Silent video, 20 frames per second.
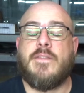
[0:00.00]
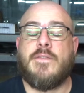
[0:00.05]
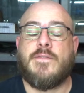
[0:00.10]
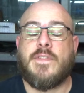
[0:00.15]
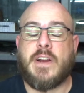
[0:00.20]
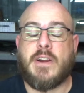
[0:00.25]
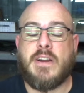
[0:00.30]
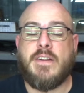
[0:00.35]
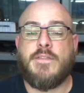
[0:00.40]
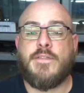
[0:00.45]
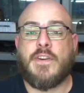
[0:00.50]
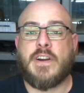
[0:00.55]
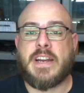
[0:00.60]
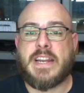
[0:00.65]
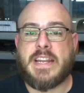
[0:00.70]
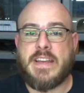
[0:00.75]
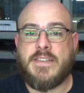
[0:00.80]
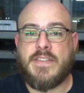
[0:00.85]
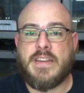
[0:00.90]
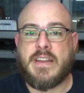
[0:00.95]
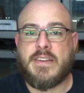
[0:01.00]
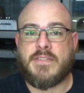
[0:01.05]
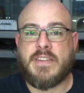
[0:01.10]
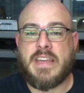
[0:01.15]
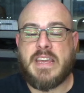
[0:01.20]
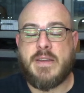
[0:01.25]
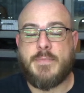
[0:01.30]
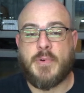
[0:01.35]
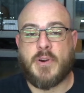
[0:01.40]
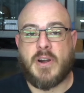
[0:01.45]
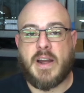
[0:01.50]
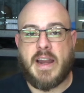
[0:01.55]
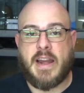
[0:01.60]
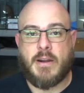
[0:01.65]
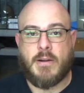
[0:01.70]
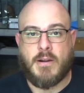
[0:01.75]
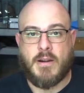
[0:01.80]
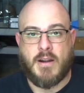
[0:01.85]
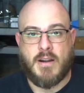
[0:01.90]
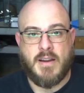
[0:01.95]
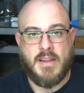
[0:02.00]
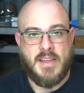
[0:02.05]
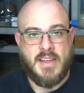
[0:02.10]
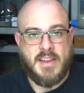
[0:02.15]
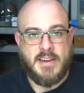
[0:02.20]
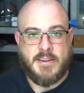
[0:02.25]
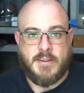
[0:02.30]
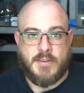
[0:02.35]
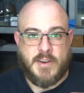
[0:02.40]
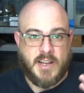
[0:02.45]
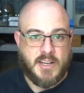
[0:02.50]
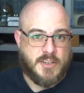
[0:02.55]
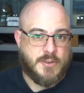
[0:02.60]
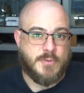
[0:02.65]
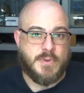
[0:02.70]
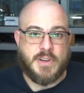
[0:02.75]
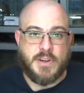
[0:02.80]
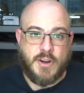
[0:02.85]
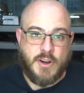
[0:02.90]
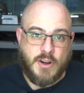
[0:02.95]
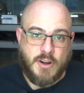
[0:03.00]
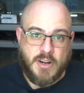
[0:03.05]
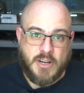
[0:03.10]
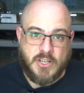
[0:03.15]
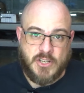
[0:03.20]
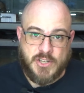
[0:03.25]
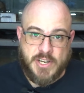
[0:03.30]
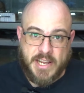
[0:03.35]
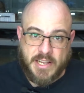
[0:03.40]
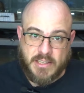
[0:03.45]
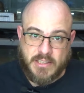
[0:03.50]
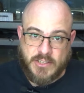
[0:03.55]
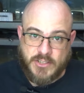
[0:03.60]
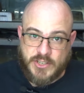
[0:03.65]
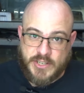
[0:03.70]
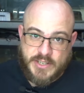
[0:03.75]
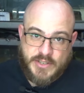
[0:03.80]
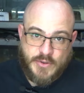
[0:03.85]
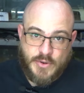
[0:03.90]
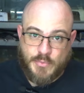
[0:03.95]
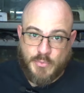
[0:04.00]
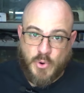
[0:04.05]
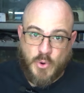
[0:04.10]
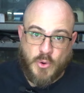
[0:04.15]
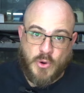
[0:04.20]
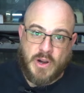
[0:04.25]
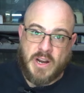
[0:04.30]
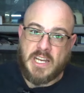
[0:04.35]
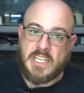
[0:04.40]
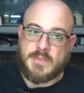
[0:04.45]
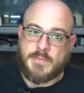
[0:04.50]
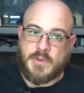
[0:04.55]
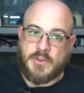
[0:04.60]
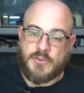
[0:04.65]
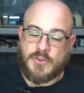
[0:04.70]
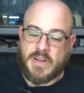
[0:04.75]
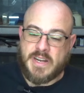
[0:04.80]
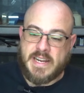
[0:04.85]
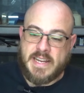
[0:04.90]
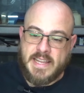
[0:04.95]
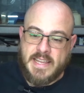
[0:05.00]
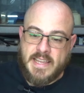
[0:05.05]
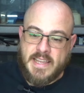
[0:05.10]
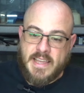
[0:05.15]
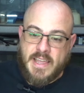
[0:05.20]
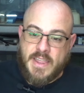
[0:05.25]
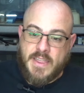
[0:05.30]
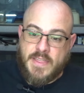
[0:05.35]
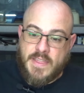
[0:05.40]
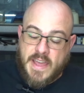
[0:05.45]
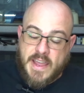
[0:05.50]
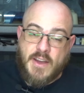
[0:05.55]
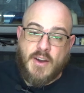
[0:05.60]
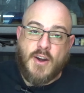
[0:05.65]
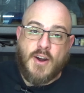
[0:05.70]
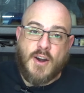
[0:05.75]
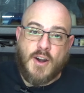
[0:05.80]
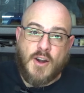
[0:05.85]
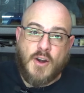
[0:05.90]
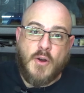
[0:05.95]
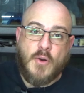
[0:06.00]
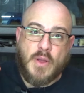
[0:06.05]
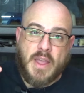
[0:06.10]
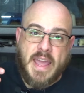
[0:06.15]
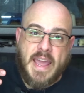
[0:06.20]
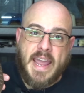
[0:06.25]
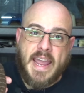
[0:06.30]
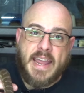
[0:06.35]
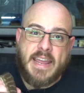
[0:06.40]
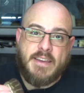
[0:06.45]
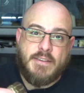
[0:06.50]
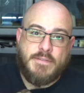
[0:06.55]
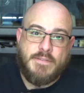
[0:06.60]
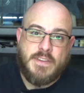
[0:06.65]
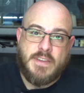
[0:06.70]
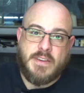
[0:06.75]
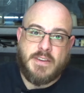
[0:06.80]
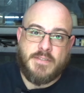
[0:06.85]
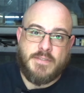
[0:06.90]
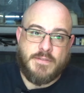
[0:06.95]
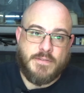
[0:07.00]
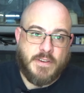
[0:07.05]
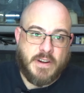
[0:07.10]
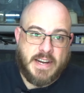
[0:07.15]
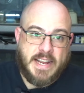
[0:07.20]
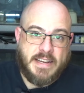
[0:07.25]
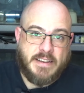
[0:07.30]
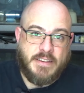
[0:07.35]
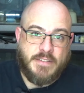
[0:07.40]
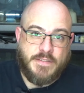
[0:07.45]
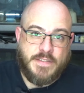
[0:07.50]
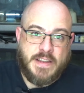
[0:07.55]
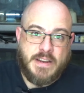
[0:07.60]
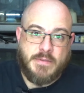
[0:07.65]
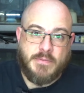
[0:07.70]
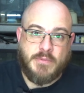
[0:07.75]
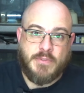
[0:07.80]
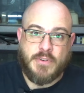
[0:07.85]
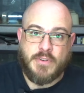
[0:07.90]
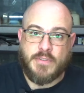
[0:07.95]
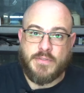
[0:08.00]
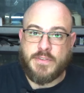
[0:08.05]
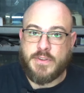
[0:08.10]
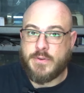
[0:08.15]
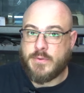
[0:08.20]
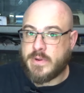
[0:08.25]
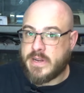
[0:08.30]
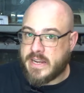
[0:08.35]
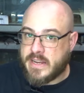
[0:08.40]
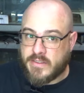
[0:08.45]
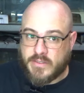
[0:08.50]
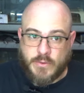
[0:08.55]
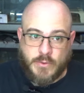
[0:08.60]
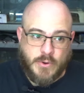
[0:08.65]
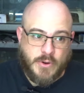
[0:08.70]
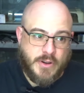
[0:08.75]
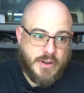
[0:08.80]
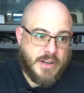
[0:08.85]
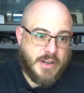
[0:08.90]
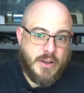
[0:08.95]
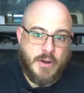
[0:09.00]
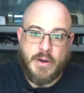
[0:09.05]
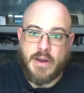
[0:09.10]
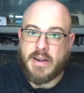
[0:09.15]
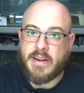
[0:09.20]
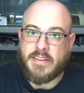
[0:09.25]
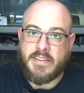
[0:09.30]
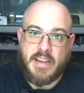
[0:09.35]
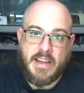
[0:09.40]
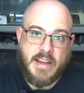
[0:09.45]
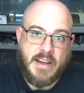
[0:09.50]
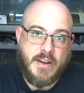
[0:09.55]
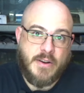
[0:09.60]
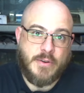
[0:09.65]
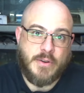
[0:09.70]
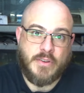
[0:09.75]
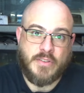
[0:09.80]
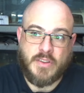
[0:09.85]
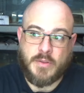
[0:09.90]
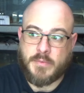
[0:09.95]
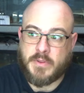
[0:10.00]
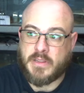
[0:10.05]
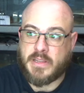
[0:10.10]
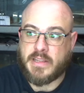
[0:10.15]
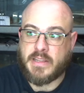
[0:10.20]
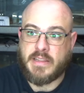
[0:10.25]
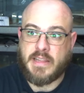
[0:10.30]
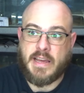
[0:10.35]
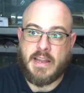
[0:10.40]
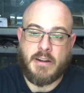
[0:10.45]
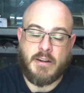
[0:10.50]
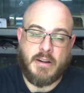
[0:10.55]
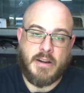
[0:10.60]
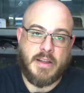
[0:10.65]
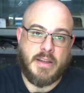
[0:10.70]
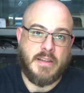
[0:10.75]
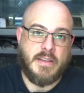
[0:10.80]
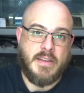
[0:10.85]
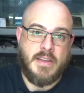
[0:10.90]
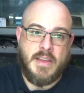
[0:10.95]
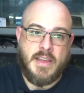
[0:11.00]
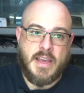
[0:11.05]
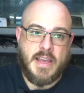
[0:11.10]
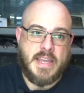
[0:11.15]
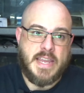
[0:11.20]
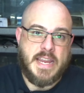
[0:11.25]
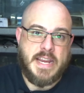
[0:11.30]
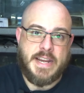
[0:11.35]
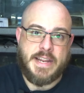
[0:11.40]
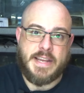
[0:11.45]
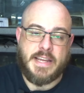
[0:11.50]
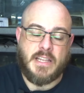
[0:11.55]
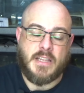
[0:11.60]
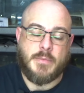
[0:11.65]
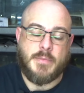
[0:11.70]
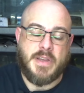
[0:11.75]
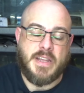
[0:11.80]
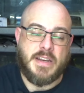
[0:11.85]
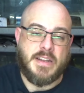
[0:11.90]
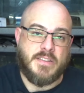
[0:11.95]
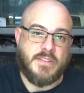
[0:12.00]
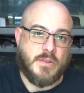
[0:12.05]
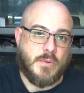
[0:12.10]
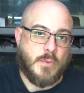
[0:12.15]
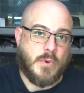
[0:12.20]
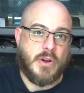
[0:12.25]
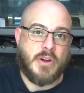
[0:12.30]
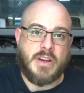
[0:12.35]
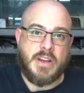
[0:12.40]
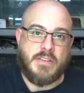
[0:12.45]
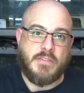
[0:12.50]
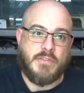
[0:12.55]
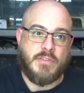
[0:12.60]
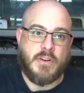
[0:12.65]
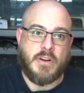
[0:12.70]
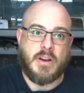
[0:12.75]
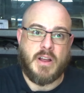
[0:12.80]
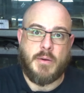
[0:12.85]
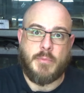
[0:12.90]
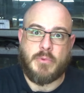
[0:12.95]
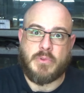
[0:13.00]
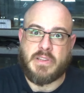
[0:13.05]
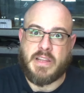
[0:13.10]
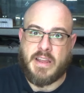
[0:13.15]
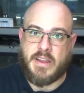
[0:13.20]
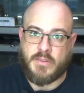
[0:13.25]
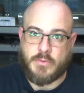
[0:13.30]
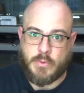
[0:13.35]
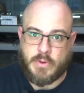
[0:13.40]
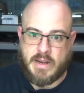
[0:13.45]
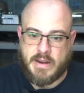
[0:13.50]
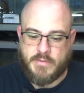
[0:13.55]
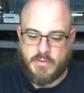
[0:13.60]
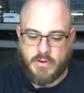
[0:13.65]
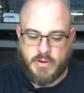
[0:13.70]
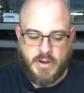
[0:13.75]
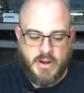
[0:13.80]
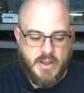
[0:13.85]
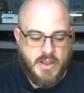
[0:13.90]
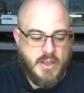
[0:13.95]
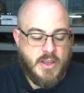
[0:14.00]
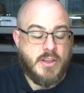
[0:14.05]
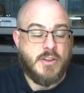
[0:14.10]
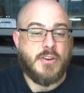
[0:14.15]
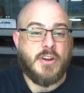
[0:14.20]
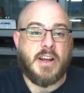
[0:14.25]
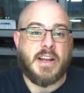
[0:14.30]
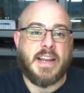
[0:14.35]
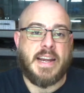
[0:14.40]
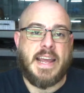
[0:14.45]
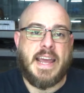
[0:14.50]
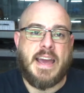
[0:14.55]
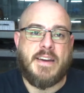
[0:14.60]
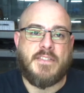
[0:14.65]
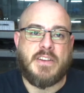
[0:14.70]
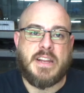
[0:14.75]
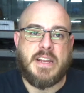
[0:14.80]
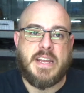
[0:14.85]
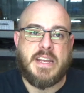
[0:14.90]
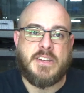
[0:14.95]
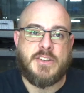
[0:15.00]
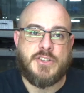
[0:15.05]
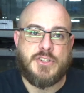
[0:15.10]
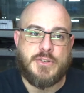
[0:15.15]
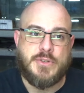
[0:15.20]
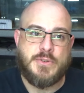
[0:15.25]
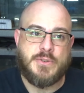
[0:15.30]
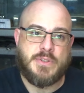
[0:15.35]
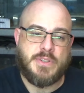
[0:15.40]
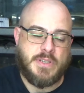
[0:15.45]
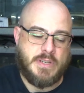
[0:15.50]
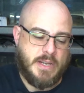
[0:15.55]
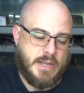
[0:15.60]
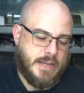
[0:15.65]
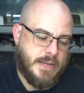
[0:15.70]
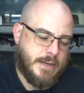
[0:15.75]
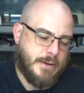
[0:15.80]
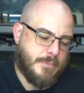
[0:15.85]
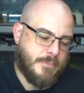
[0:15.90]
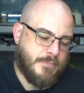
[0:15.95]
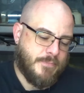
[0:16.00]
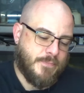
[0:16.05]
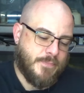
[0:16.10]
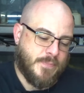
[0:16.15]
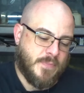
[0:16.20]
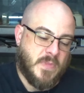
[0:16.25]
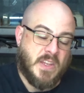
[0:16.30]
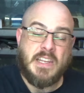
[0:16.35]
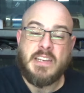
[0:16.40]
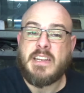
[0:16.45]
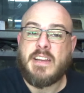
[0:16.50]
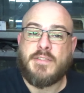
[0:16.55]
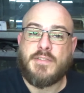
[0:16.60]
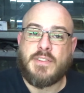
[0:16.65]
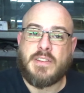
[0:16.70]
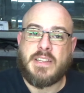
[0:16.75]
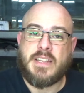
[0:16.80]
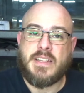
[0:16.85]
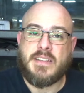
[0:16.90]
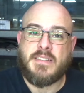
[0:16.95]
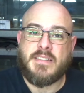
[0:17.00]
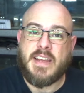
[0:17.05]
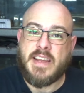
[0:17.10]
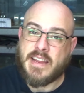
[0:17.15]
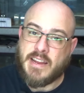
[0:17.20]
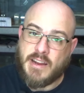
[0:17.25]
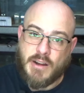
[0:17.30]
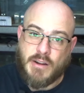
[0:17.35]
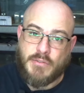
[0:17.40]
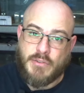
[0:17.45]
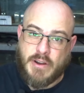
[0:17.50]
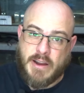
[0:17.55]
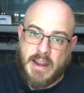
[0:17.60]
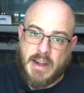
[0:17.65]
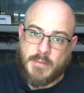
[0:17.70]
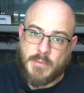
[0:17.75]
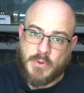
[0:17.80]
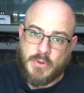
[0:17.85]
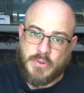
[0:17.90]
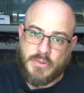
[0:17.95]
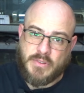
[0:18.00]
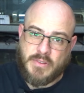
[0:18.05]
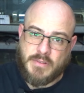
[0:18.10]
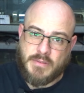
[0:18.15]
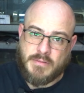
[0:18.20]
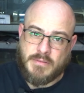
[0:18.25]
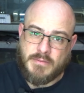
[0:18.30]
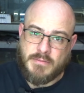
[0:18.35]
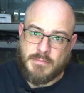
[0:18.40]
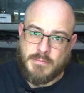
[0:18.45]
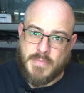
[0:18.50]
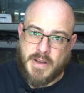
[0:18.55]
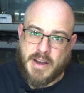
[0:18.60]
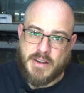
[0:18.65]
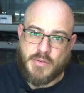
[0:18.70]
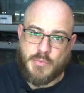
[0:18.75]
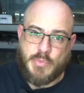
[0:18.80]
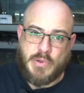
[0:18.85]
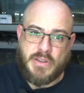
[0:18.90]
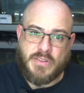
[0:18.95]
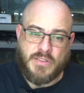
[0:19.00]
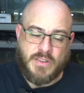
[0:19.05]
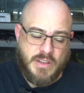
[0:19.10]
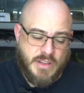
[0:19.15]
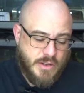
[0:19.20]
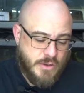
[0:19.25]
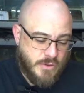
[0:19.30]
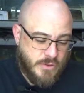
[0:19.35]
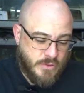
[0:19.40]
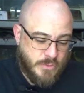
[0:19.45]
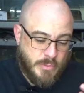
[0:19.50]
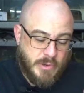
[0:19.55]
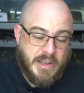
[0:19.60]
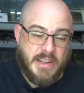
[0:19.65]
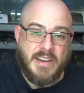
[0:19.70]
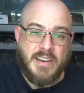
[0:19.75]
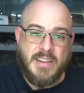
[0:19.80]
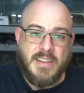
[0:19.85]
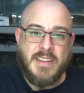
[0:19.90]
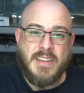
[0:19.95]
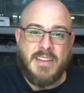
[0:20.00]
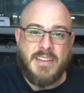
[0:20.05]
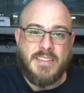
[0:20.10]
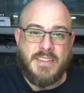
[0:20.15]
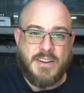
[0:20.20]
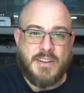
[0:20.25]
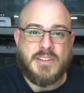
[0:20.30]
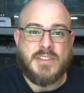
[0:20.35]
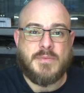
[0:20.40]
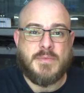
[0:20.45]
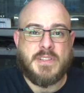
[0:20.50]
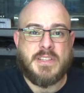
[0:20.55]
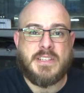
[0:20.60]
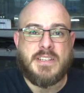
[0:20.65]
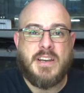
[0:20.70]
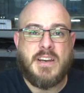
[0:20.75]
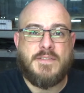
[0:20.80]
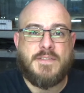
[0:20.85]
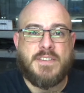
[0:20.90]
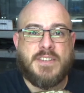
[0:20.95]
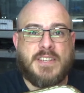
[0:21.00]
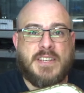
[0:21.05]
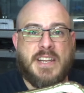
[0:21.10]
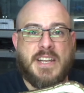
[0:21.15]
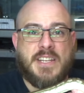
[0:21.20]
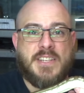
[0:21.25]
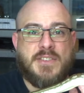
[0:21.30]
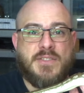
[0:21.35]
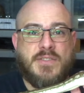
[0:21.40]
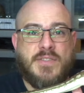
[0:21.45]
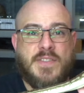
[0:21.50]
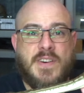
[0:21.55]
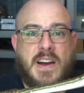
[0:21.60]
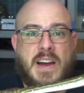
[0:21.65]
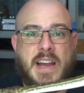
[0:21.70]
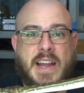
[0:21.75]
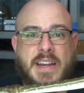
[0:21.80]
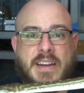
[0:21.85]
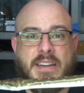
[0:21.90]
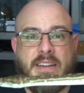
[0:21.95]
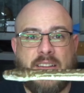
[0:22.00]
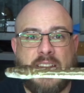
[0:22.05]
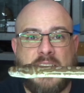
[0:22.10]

very forgiving of keeper error. Now, not to encourage negligence or poor husbandry, they are okay if you forget to feed them for a few weeks or you go out of town or something like that or a, a heating element isn't working for a couple days, whatever. You're not going to have any issues. Um, Definitely take care of your animals and mind your P's and Q's, but they're some of the toughest snakes you'll find.